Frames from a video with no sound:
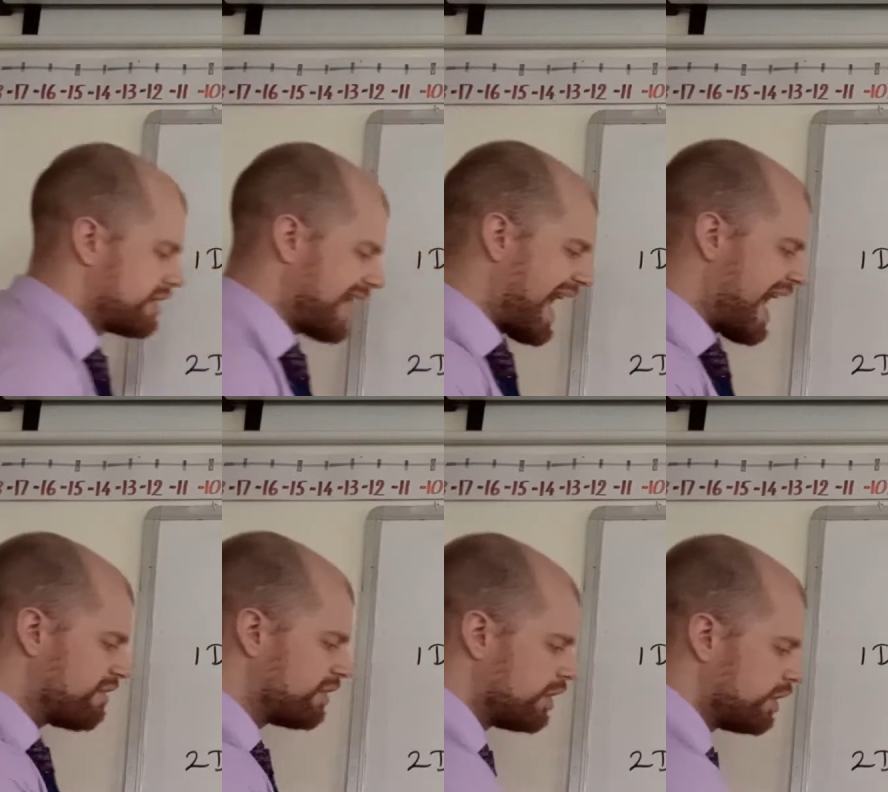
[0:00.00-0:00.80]
to
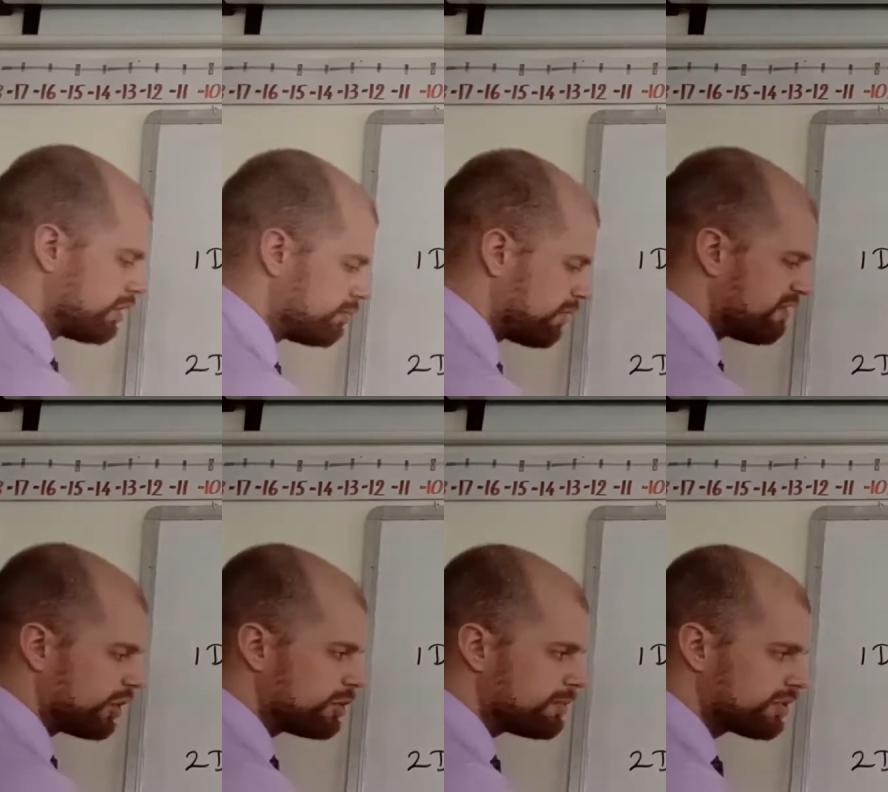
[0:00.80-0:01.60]
have my
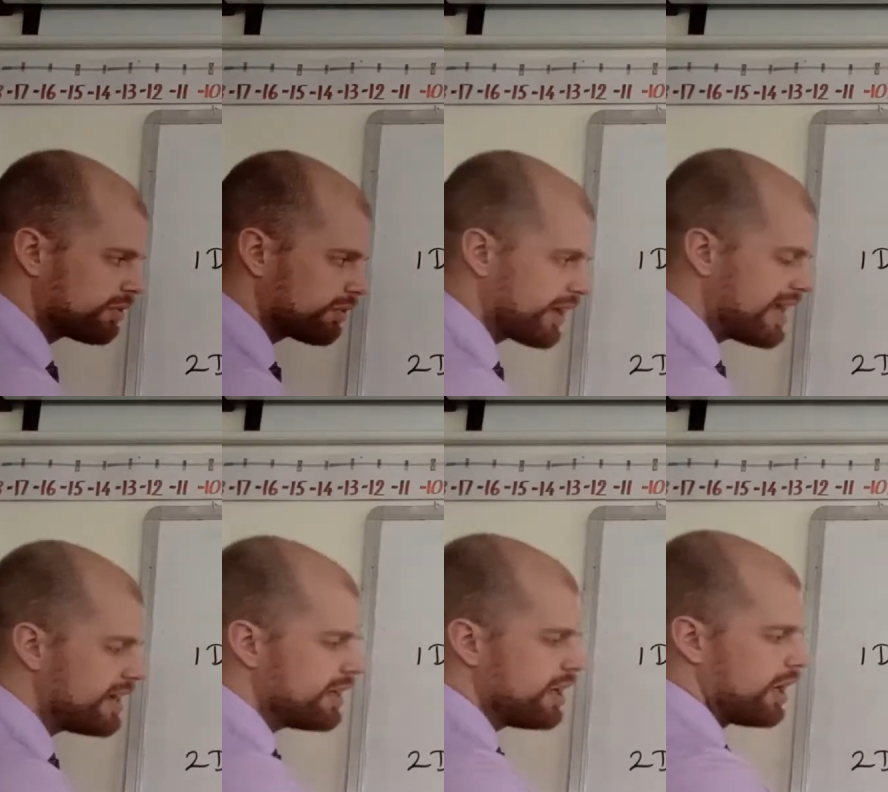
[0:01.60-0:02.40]
volume of
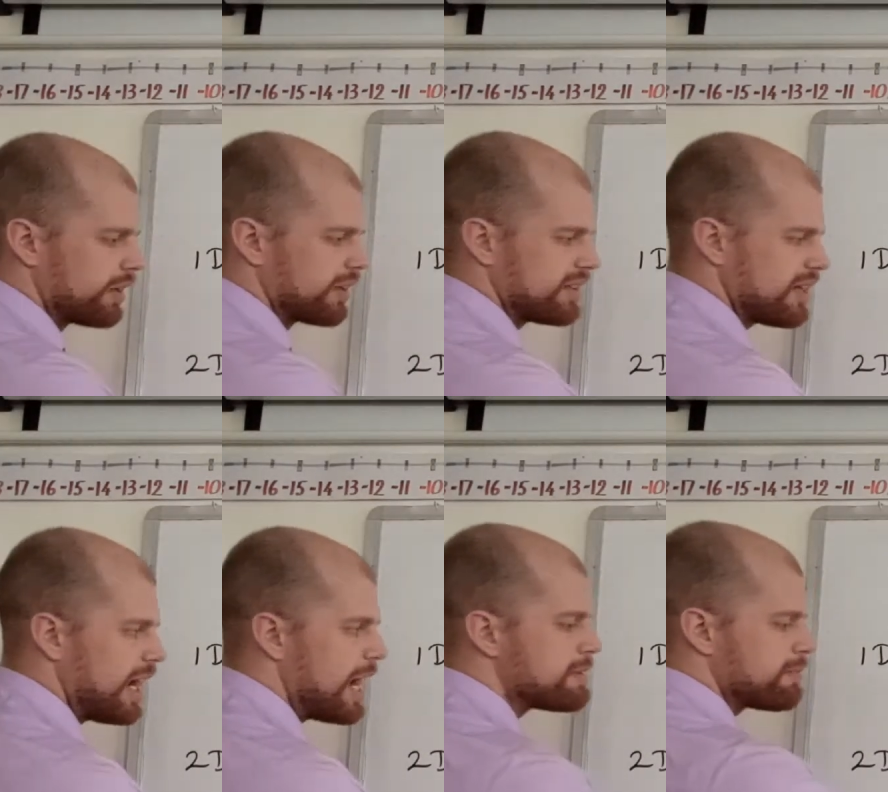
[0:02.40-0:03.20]
3, and I'm going to
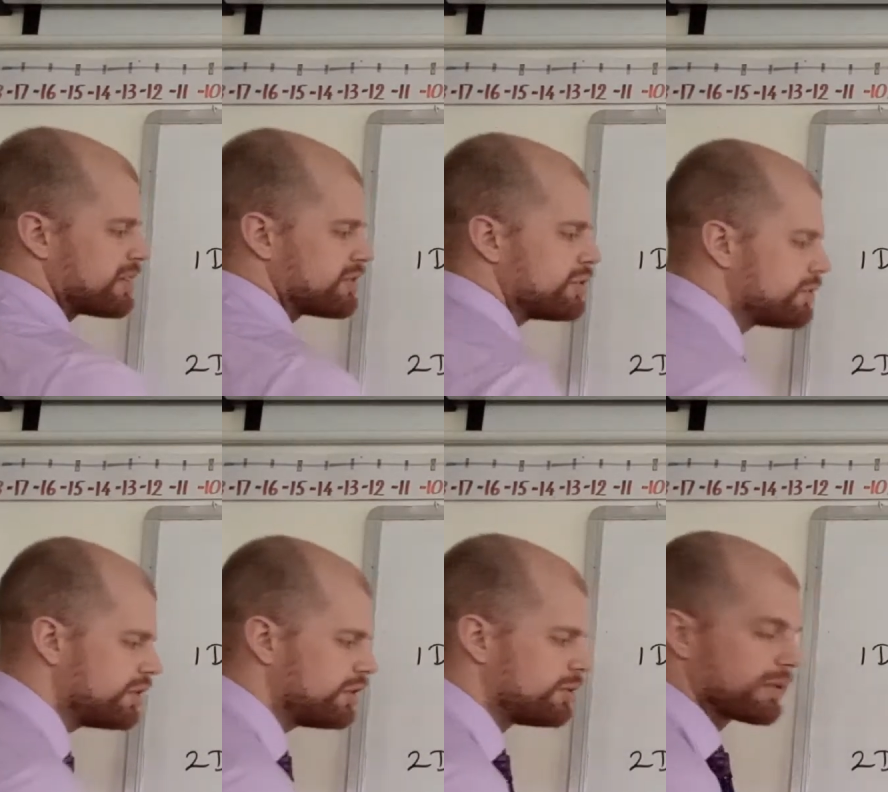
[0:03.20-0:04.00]
times it by 2
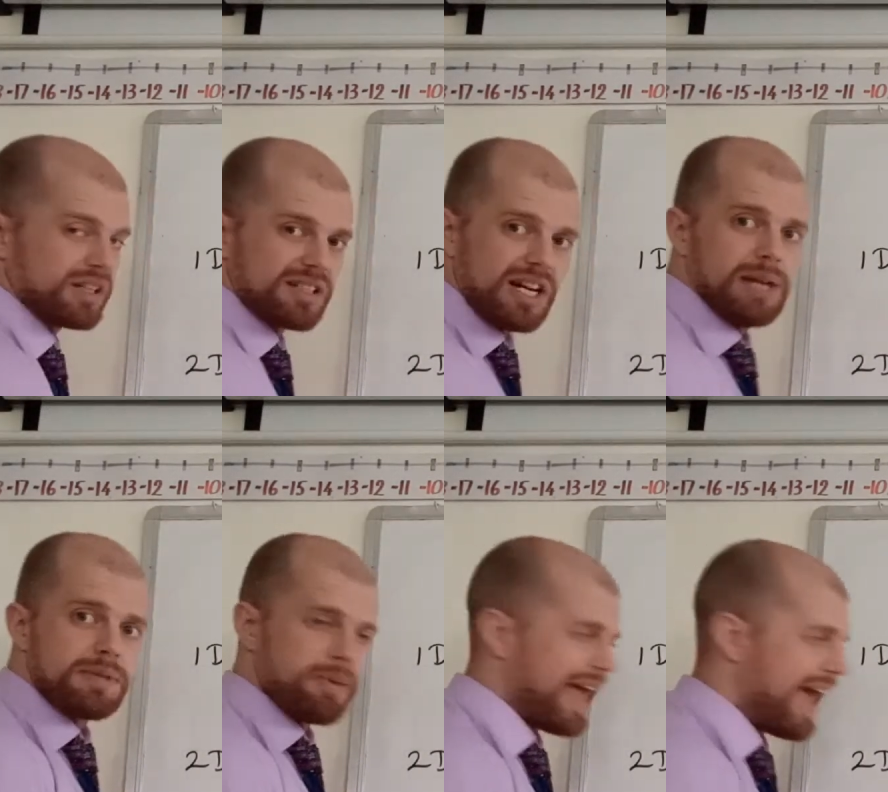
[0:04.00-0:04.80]
cubed. I'm going to times it by